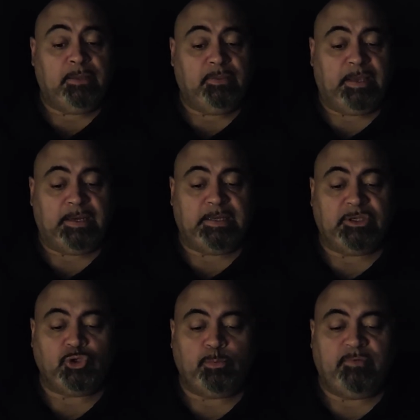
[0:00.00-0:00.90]
Then he
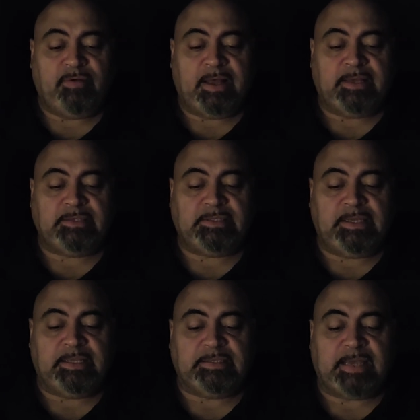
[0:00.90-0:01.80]
supervised
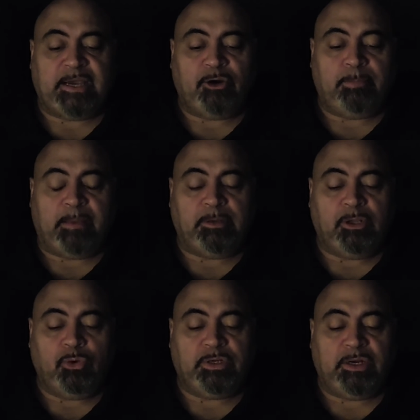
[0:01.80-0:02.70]
the entire
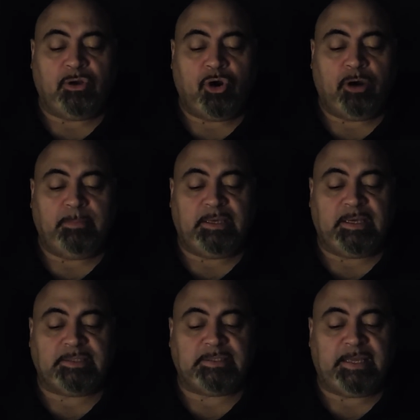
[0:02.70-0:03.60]
Babylonian army
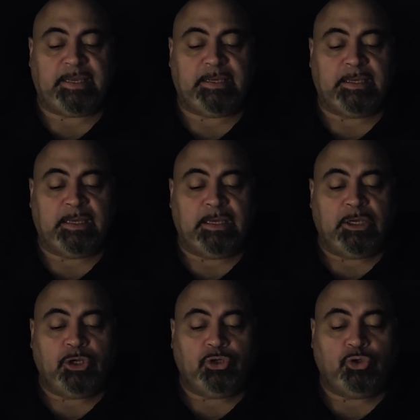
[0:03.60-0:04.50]
as they
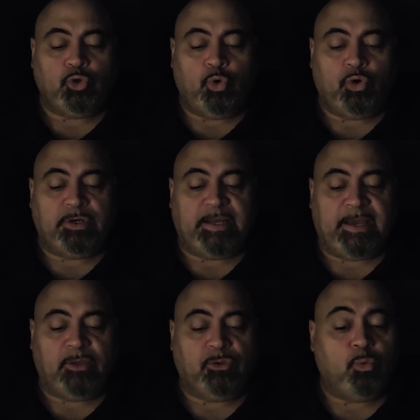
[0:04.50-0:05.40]
tore
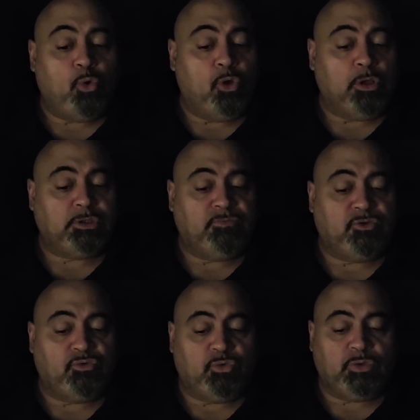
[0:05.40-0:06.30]
down the walls of
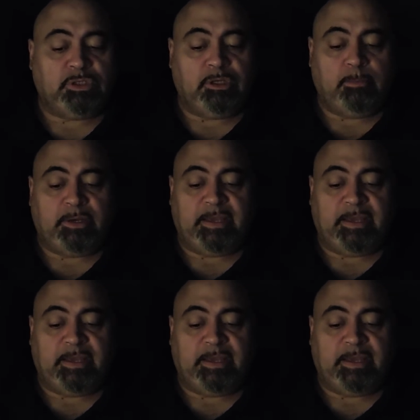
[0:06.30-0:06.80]
Jerusalem on